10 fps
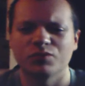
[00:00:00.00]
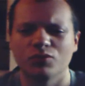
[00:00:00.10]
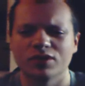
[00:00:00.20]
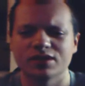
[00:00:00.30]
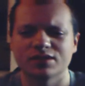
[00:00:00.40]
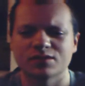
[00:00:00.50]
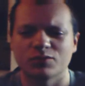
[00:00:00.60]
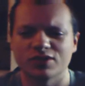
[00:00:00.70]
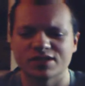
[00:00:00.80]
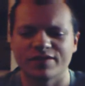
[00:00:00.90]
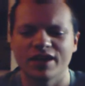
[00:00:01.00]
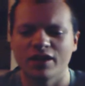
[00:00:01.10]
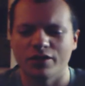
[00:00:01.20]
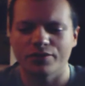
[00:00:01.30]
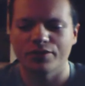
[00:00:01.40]
points of
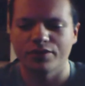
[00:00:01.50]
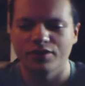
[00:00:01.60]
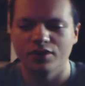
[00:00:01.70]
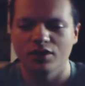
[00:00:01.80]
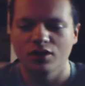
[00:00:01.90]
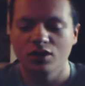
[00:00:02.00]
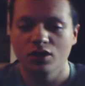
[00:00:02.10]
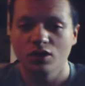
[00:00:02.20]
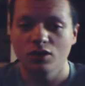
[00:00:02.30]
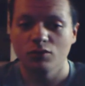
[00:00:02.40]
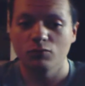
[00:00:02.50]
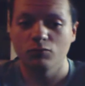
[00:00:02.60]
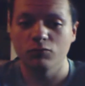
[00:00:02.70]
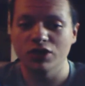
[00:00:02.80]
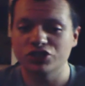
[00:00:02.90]
health,
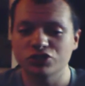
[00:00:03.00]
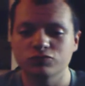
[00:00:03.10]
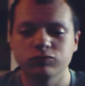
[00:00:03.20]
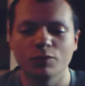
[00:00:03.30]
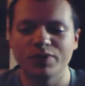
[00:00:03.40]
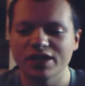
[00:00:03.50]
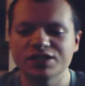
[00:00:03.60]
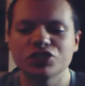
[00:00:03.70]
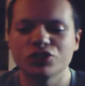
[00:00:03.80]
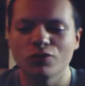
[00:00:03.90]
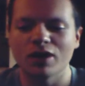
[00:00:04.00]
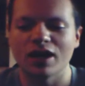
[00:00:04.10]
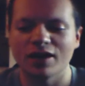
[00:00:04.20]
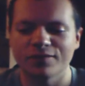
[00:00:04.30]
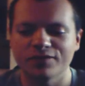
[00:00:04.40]
which will piss you
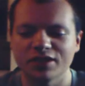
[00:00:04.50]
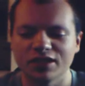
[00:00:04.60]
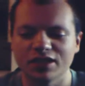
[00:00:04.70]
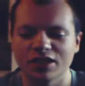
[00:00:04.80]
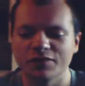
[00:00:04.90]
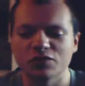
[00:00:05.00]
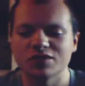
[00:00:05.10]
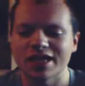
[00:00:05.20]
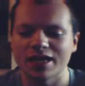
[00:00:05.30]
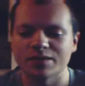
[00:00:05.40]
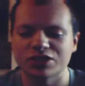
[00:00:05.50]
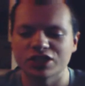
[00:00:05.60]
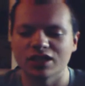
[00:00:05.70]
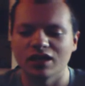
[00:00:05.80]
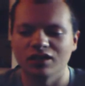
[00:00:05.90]
off if you damaged
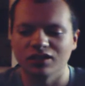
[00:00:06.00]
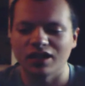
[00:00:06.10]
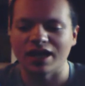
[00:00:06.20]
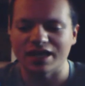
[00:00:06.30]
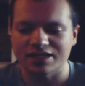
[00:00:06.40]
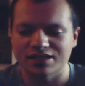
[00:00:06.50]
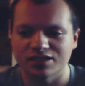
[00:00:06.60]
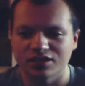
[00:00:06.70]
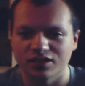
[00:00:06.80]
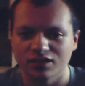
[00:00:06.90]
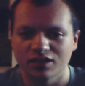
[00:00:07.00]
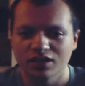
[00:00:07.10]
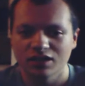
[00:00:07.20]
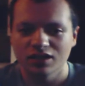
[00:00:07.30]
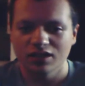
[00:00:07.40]
it a lot.
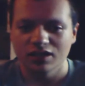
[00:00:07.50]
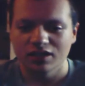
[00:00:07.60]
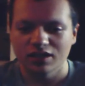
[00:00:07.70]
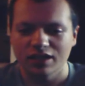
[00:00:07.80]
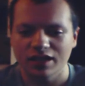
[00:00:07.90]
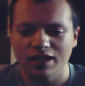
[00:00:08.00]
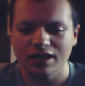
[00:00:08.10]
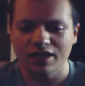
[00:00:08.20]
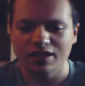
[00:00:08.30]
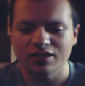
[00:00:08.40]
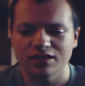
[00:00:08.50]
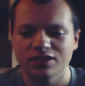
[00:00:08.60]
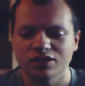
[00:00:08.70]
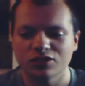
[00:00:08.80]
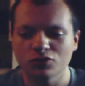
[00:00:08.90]
And
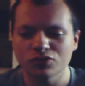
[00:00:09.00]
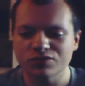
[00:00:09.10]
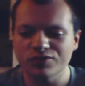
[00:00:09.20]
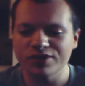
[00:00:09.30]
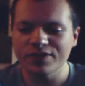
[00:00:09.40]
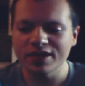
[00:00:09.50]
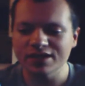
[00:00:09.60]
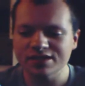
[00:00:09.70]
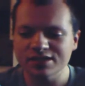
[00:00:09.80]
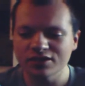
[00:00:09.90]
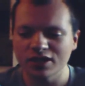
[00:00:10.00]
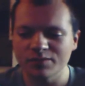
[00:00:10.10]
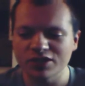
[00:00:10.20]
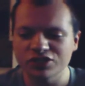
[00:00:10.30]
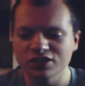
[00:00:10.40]
those 3 things there that I
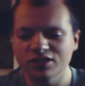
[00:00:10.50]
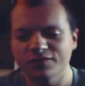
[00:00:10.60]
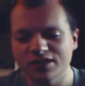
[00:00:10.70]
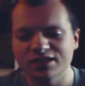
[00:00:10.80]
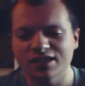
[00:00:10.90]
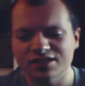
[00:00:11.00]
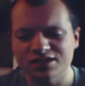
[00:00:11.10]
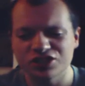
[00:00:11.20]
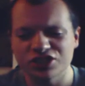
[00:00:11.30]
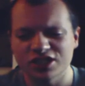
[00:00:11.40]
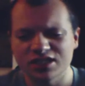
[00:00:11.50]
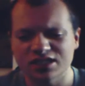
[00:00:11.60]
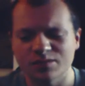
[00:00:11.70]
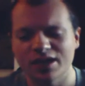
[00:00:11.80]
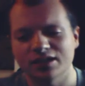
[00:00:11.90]
mentioned, the 50,000
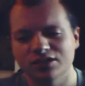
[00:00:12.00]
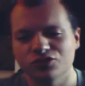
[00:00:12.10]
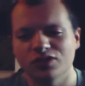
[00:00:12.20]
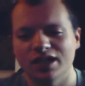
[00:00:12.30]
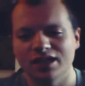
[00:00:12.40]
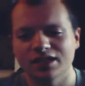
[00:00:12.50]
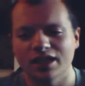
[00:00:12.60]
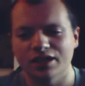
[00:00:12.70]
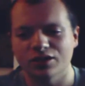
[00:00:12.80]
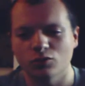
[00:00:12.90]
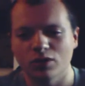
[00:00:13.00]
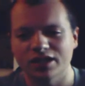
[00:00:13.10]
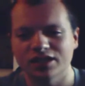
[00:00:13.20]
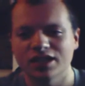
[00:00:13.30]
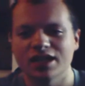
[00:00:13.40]
Gs, the Magnitude 8, and
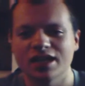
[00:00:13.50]
Quake,